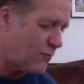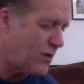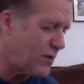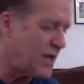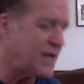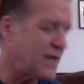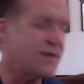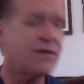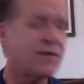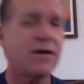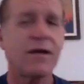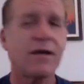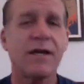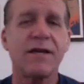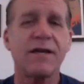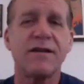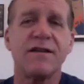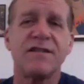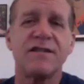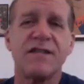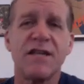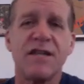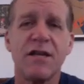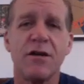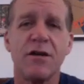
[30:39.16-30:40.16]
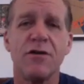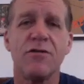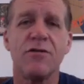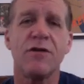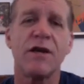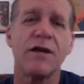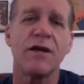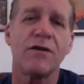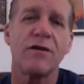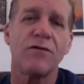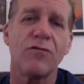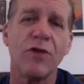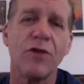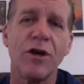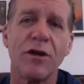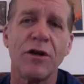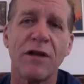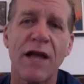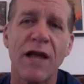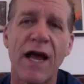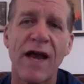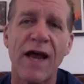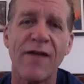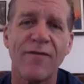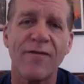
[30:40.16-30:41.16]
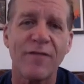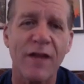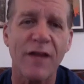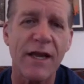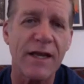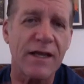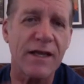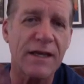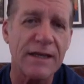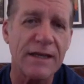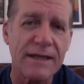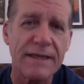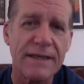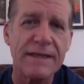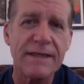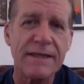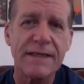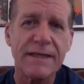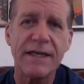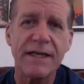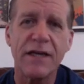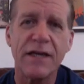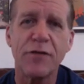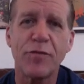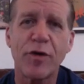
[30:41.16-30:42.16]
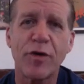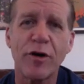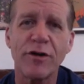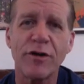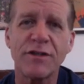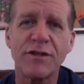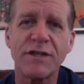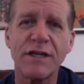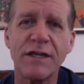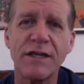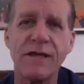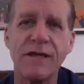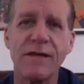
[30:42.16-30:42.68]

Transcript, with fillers: so much. Bye bye. Person.